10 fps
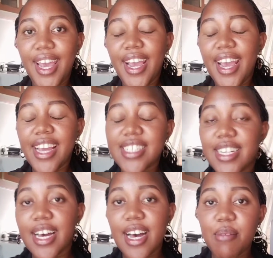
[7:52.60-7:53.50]
And
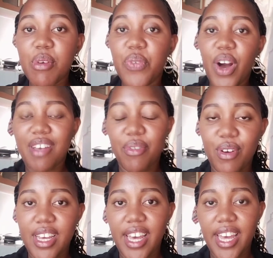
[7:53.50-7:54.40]
before I
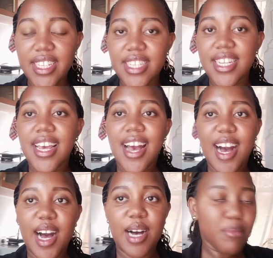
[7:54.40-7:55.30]
forget,
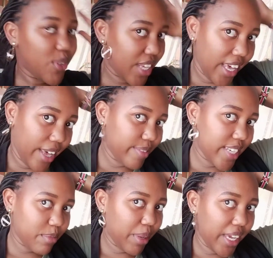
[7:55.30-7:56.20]
okay, I've
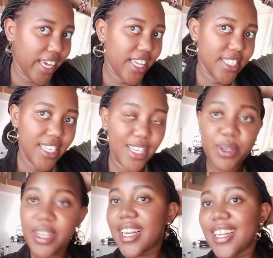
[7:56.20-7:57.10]
tied my hair really
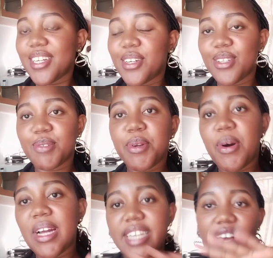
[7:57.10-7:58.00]
quickly because you don't
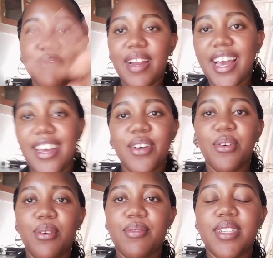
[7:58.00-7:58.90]
want hair flying
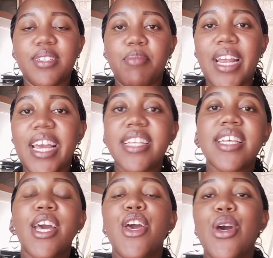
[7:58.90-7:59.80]
all over the place.